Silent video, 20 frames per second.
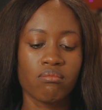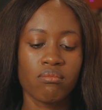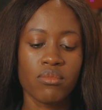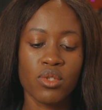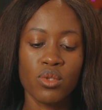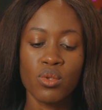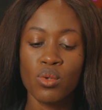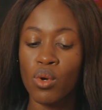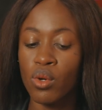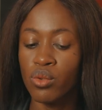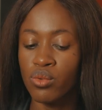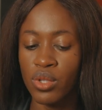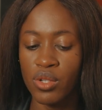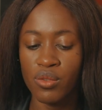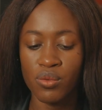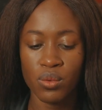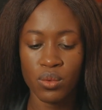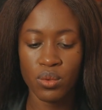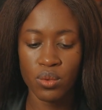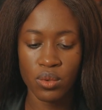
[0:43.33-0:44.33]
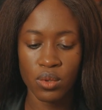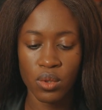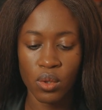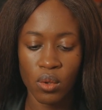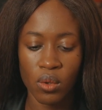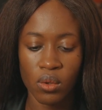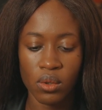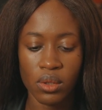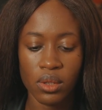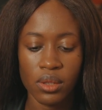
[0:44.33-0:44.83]
200 rows
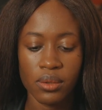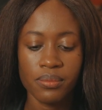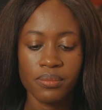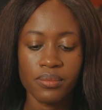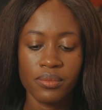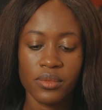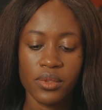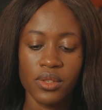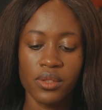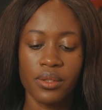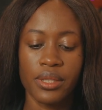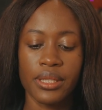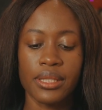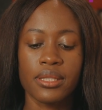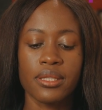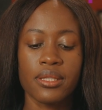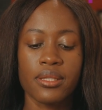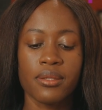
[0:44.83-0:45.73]
long, right?